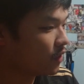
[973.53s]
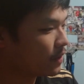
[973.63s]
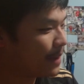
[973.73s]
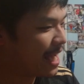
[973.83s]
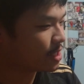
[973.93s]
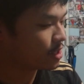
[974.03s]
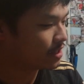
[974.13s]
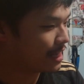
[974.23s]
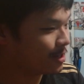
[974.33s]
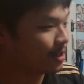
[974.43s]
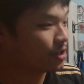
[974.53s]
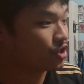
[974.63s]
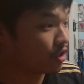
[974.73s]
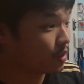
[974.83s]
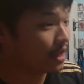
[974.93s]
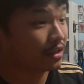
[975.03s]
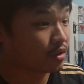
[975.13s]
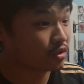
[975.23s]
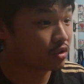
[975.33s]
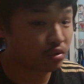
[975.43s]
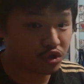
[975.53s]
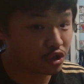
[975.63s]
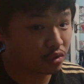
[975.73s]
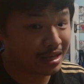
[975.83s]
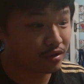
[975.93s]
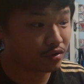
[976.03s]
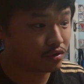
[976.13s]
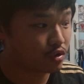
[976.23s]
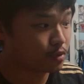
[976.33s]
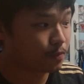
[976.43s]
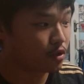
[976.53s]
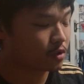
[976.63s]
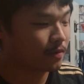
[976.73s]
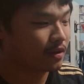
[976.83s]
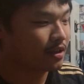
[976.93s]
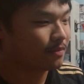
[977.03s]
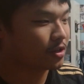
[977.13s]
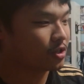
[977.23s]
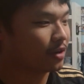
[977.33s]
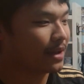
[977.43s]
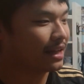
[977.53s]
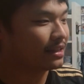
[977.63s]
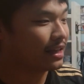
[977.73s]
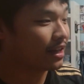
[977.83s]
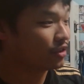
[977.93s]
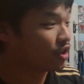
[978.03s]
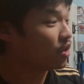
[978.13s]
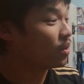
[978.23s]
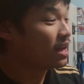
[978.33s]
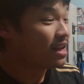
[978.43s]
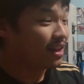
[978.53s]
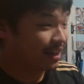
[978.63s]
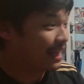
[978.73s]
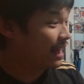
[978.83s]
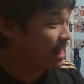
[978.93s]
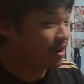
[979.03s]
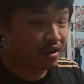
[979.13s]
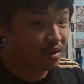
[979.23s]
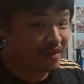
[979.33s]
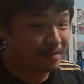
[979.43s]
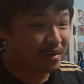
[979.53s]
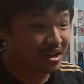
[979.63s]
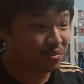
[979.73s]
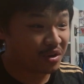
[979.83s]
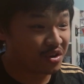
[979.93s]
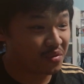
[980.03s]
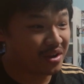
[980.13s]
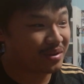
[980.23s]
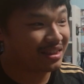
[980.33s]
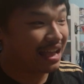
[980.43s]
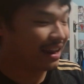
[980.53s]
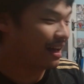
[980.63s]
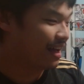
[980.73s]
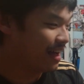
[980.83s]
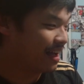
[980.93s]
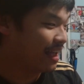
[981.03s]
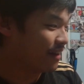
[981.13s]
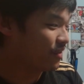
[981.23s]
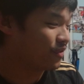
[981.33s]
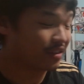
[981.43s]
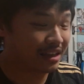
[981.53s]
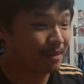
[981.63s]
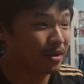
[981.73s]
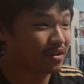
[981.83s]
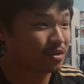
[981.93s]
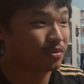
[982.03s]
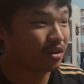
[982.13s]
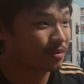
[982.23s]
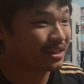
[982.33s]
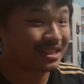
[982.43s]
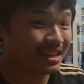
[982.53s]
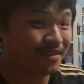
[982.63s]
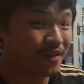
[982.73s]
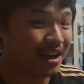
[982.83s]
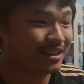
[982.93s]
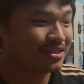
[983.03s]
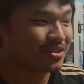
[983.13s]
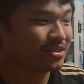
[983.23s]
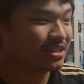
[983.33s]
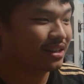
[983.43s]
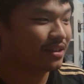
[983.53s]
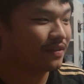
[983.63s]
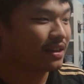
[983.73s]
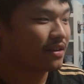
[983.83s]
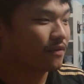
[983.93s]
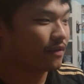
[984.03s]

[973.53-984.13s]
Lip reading: of the passion that he showed. And he also showed that good sportsmanship at the end. Though, again, I don't know if MLS would agree with that. I have a feeling MLS probably is going to fight Sartini